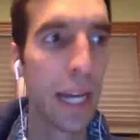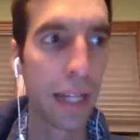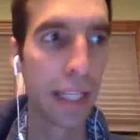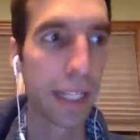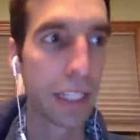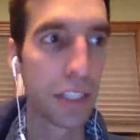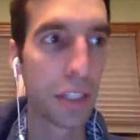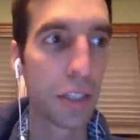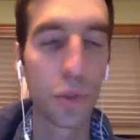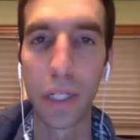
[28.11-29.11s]
I think this
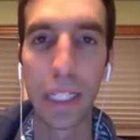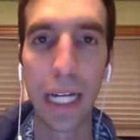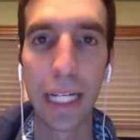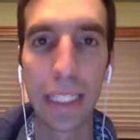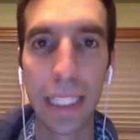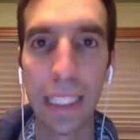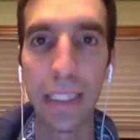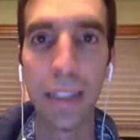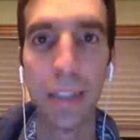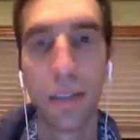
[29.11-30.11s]
year,
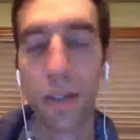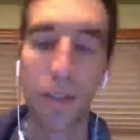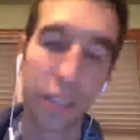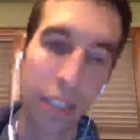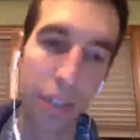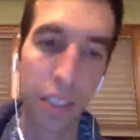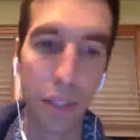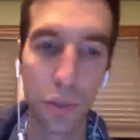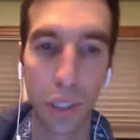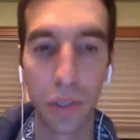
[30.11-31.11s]
2019, or you know, it's now
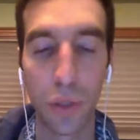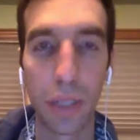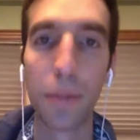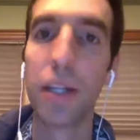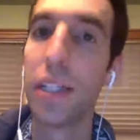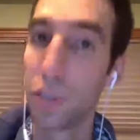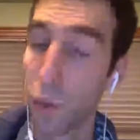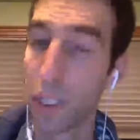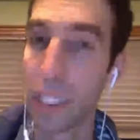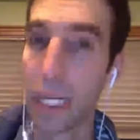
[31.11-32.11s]
2020, but in
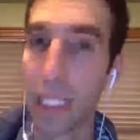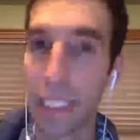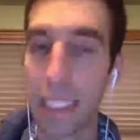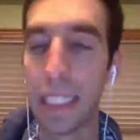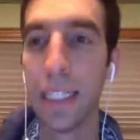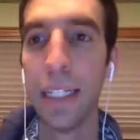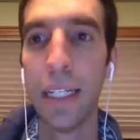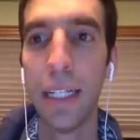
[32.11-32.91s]
2019,